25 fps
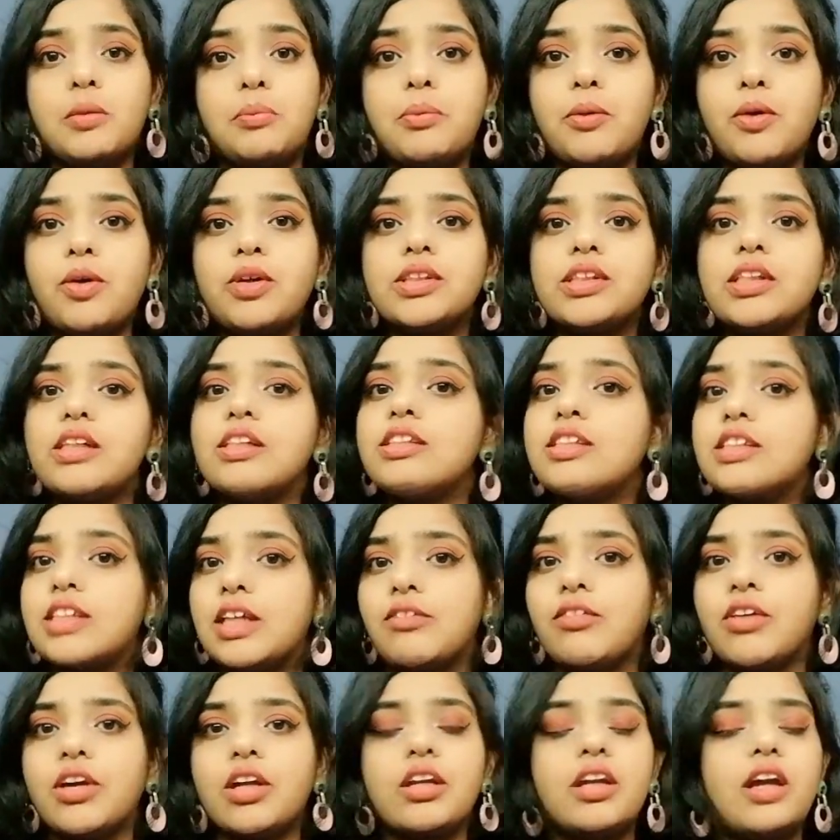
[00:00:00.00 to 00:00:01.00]
the pros are
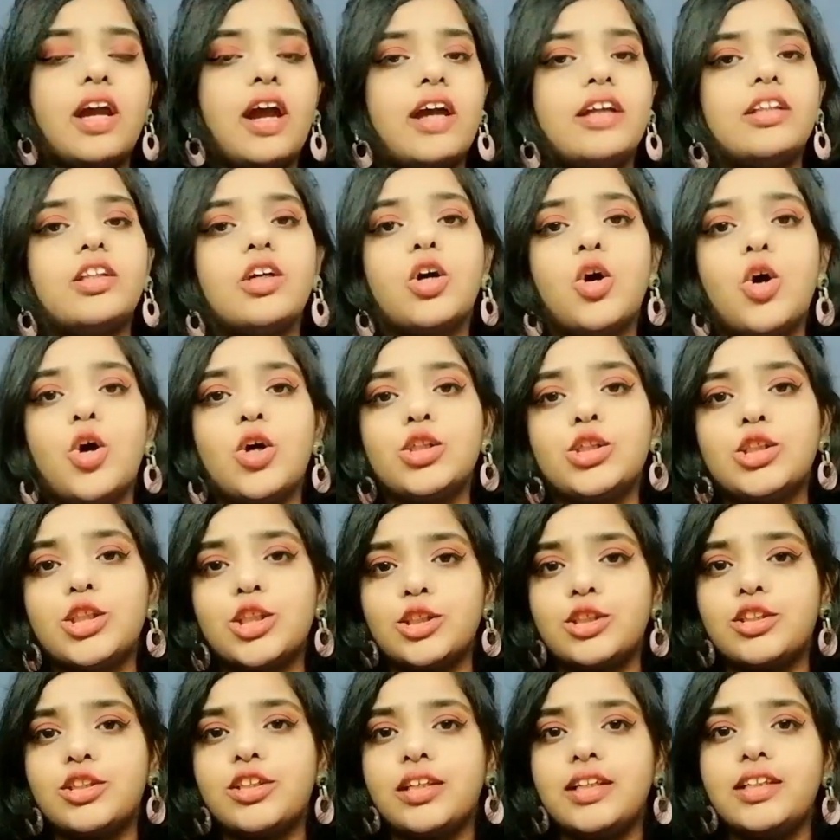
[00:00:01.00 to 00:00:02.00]
7 and the
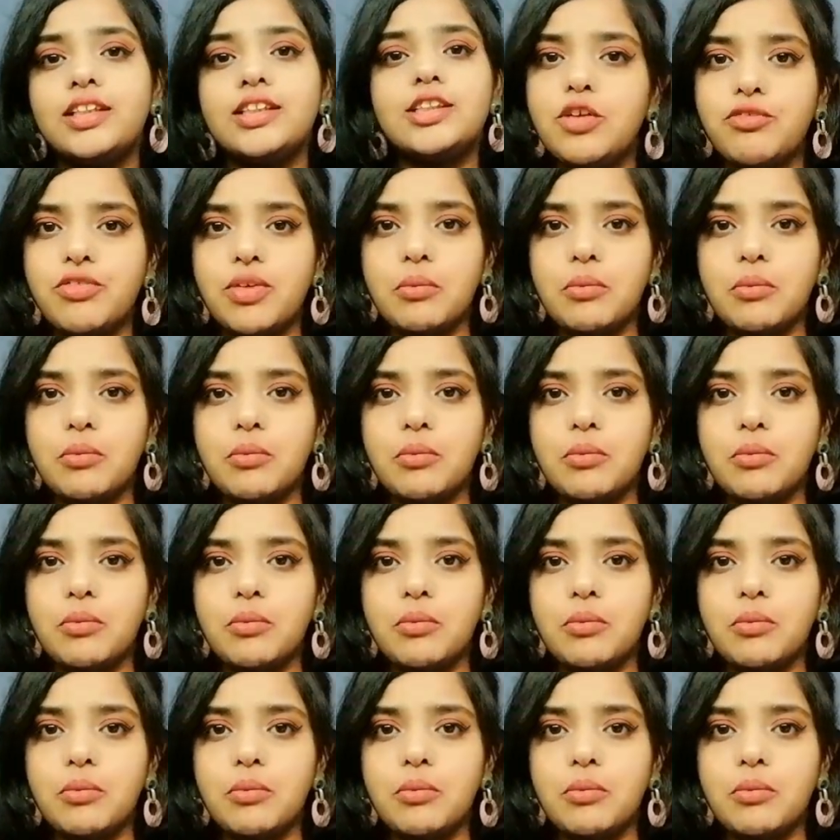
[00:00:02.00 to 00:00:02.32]
cons are 3.